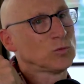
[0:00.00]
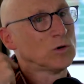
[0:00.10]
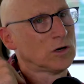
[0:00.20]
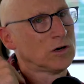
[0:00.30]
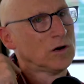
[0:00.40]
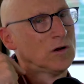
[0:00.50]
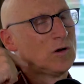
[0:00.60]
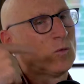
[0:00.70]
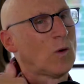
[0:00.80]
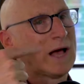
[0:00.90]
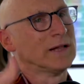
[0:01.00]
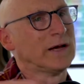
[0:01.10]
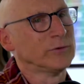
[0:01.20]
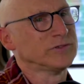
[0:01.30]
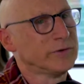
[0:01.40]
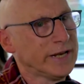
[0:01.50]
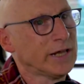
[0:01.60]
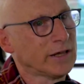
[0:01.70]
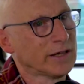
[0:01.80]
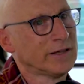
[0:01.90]
were while I was
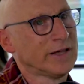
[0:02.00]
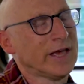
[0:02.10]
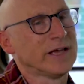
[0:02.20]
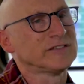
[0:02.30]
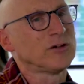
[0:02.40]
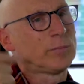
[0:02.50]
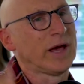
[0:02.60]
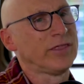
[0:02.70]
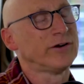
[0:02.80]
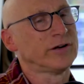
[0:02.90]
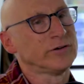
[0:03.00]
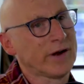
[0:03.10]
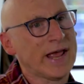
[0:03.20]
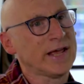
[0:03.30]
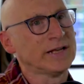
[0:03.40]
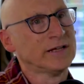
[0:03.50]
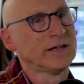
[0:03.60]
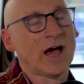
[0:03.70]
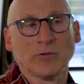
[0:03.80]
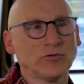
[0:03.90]
reading. And so by third grade,
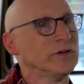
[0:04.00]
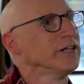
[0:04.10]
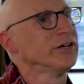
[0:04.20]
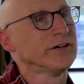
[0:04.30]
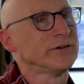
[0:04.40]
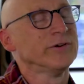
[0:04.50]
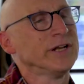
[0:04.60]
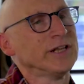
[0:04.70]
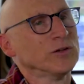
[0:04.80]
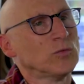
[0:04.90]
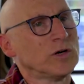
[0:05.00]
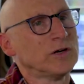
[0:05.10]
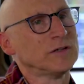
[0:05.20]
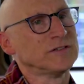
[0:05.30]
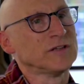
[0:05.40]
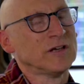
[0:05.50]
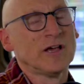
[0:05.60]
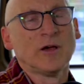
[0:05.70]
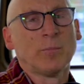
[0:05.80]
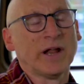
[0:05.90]
I was really good at reading the words,
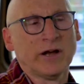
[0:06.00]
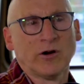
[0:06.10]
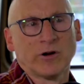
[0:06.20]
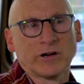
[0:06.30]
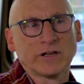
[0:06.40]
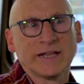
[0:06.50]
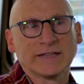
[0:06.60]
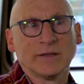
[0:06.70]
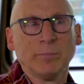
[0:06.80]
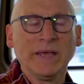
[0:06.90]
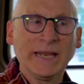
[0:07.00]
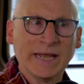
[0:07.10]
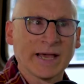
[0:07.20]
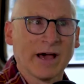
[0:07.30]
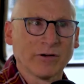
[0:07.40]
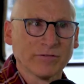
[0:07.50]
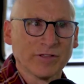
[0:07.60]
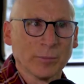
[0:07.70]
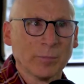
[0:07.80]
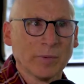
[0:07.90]
but in order to get the meaning out of
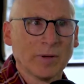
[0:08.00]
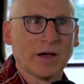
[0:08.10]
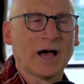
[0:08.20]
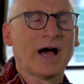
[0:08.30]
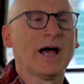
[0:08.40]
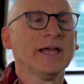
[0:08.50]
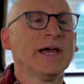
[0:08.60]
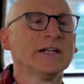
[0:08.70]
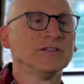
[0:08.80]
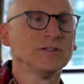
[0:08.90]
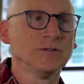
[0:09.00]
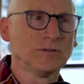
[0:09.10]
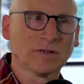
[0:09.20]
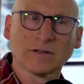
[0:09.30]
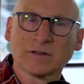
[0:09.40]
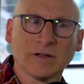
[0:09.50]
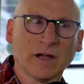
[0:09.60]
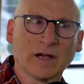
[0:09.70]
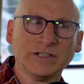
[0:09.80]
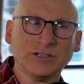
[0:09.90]
them, I had to
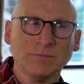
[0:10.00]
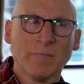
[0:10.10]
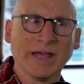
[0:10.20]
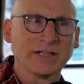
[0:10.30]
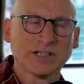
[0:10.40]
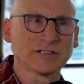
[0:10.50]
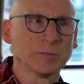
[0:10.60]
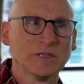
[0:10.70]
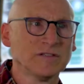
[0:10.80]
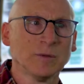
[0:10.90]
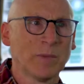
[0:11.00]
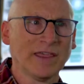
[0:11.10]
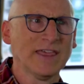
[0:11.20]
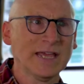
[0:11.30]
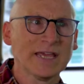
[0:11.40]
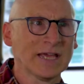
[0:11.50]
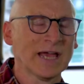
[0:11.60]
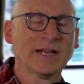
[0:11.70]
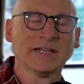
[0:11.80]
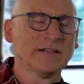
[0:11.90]
make adjustments in my thinking,
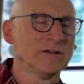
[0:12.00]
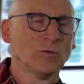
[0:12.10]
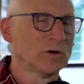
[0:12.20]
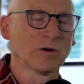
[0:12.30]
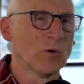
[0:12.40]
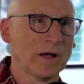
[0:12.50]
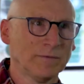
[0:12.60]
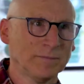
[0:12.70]
and it didn't work well.